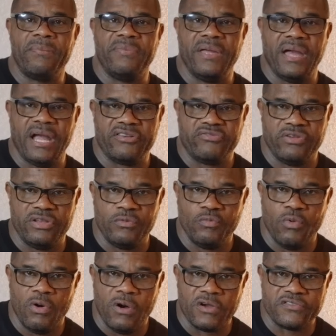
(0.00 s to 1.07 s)
that actually
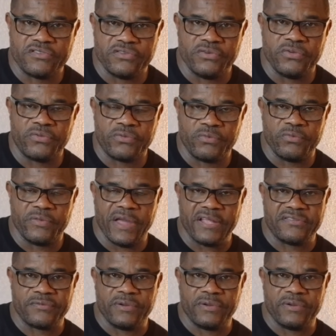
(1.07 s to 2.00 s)
walks you through that.